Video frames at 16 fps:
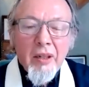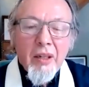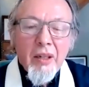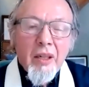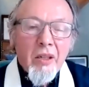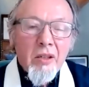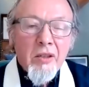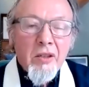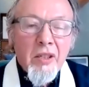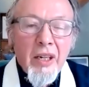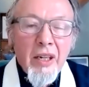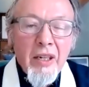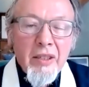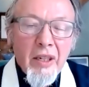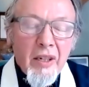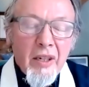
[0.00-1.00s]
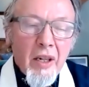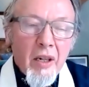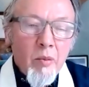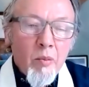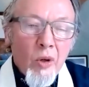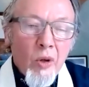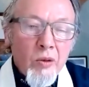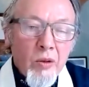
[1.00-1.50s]
seated in
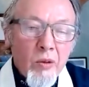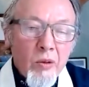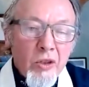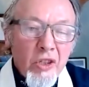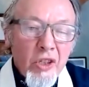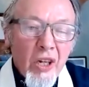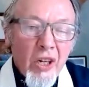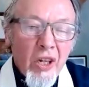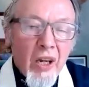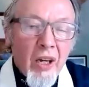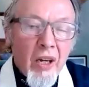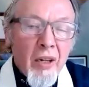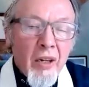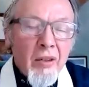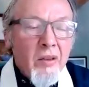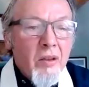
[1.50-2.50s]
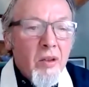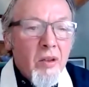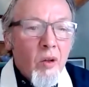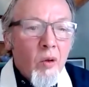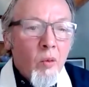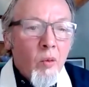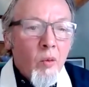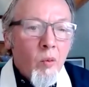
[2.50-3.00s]
mottled shade,
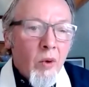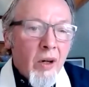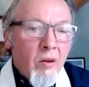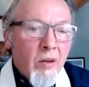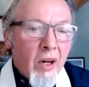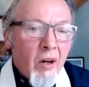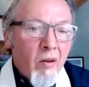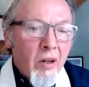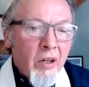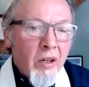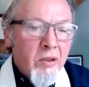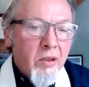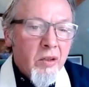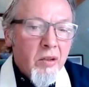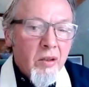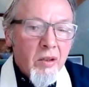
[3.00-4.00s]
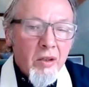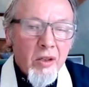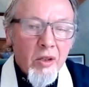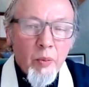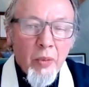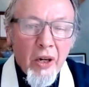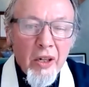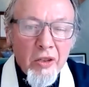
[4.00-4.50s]
well-nourished,
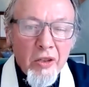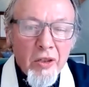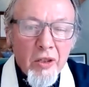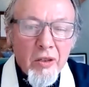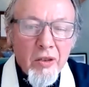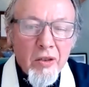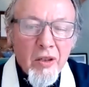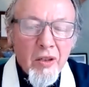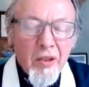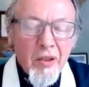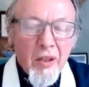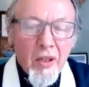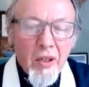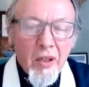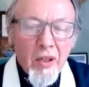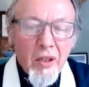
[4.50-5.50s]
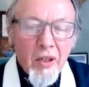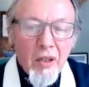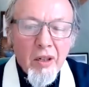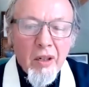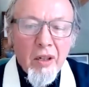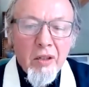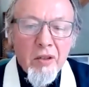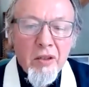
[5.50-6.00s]
spacious,
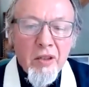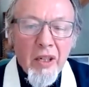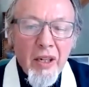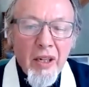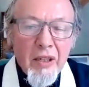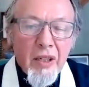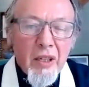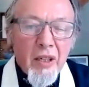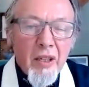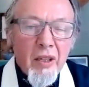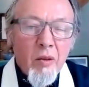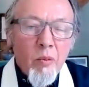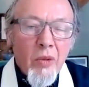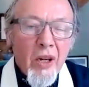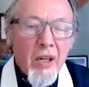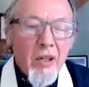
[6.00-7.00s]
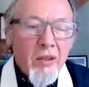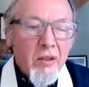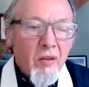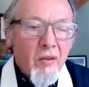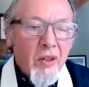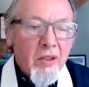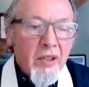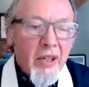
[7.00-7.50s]
seated in the midst of the
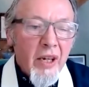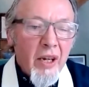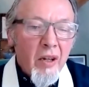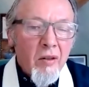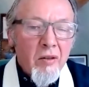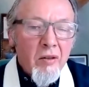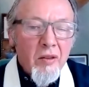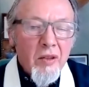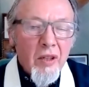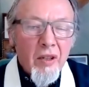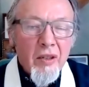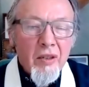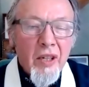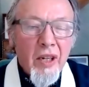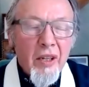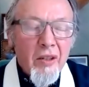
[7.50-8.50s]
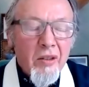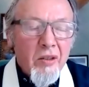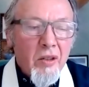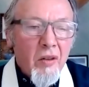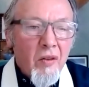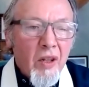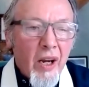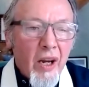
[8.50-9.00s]
sounds and the scents of
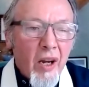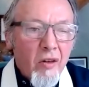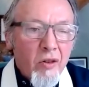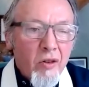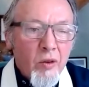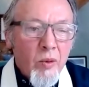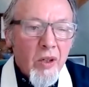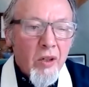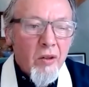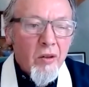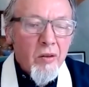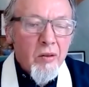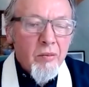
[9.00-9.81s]
the natural world.